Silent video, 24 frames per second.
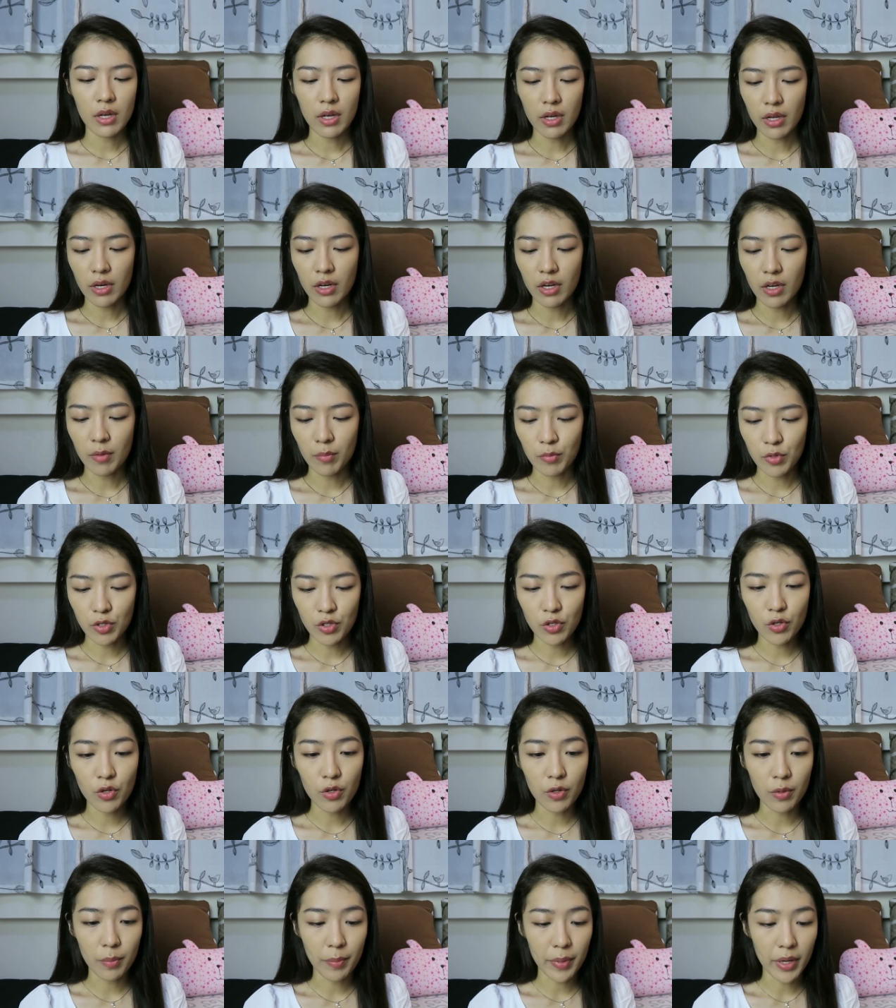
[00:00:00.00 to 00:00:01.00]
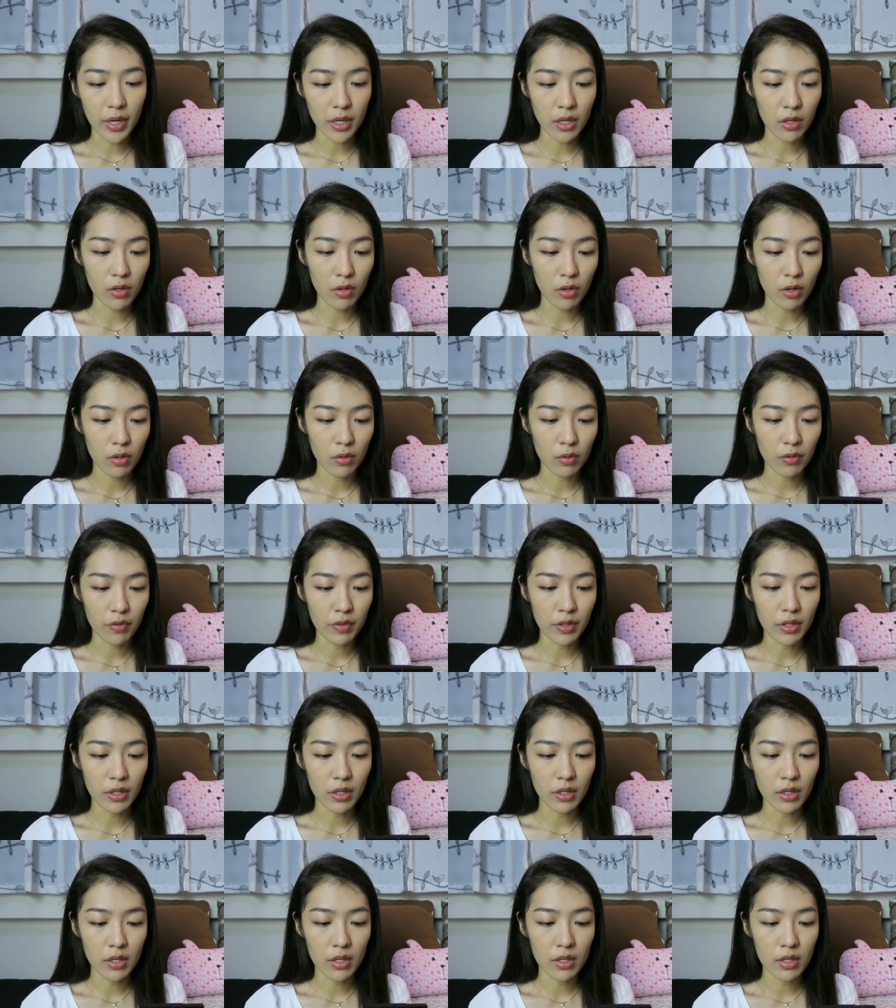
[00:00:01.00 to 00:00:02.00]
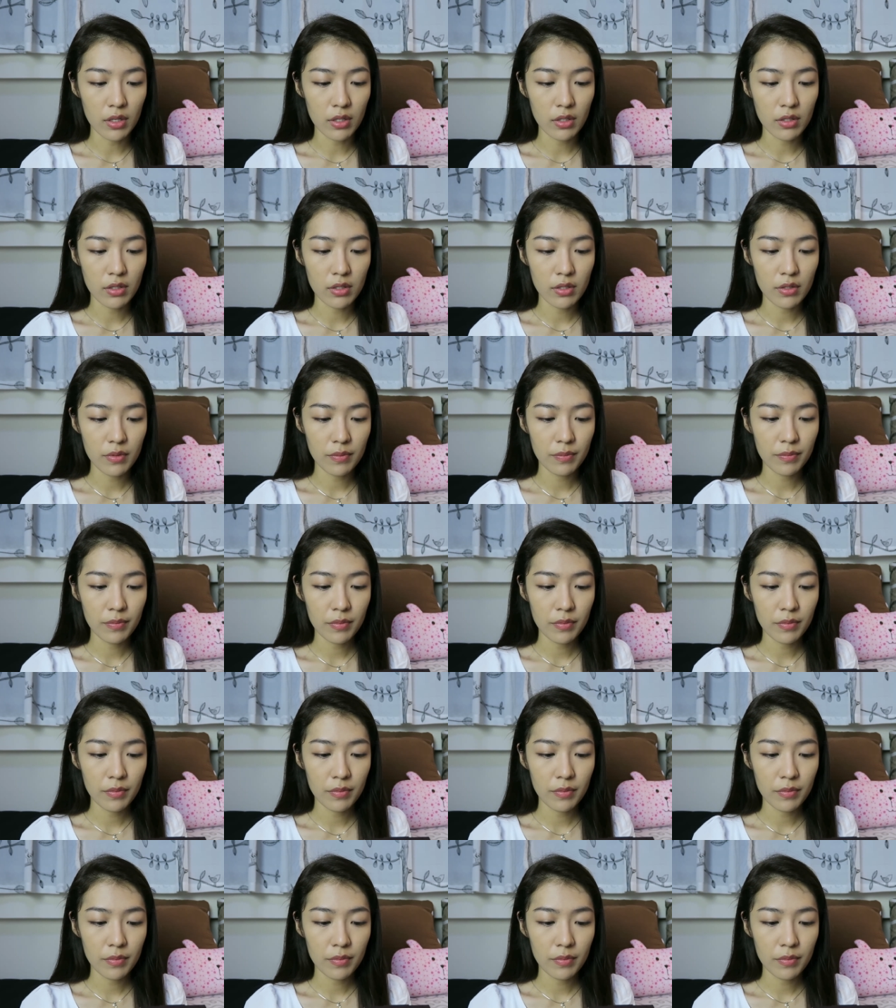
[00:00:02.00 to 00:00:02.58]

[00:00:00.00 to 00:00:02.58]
And then I'm just going to pack it all over the lids.